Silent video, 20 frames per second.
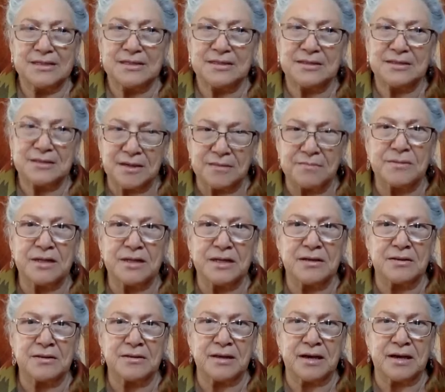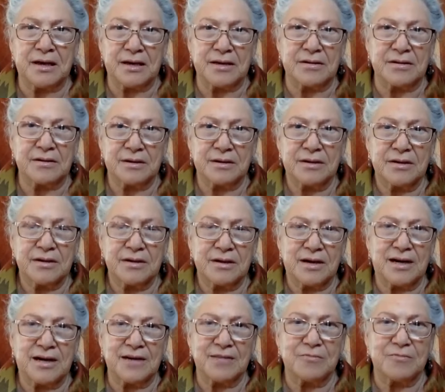something that
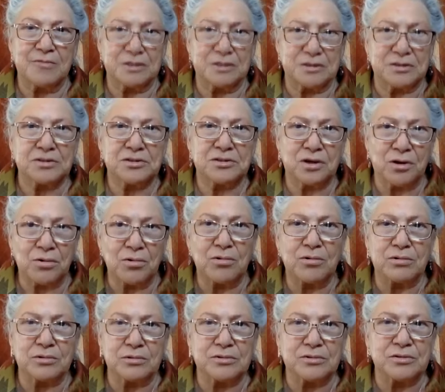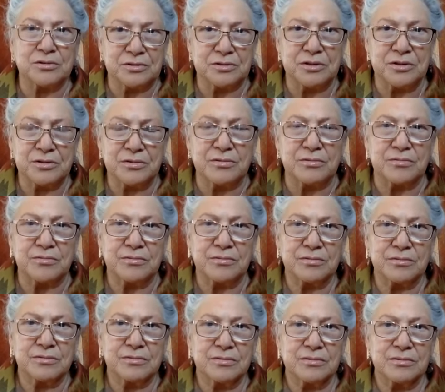I was told to do.
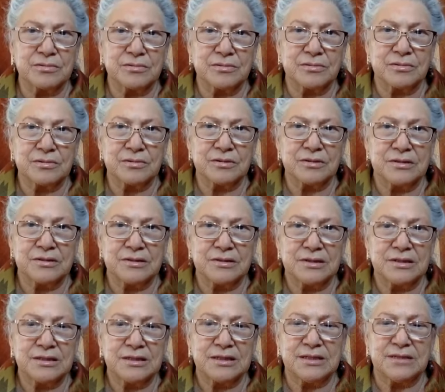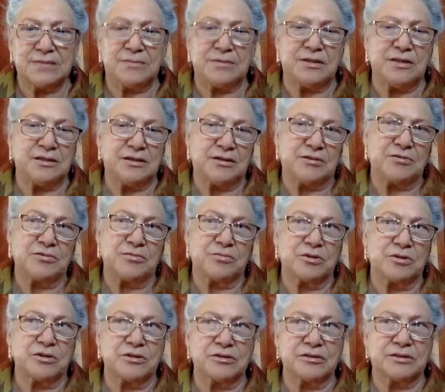In other
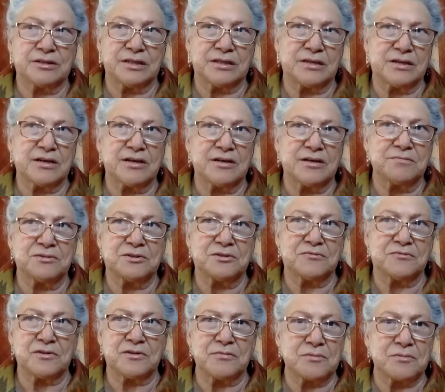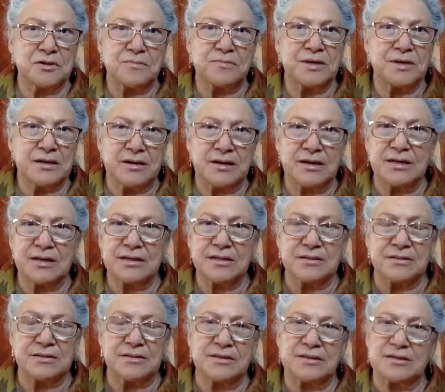words, it comes from the
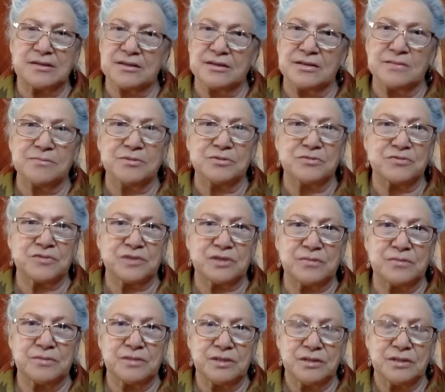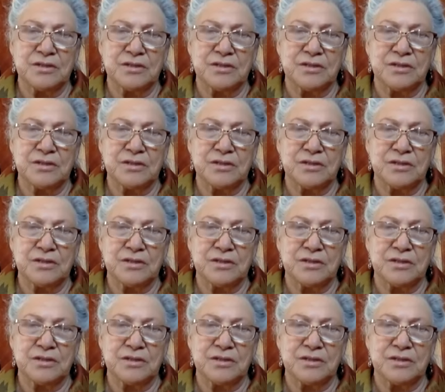beyond. It comes from